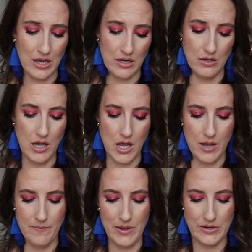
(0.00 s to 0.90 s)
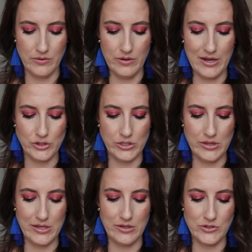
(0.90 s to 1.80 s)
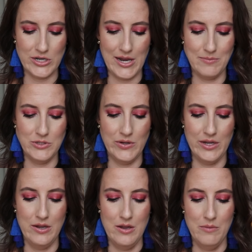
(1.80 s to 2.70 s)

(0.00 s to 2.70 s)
I don't, um, I don't actually think there's a name to it.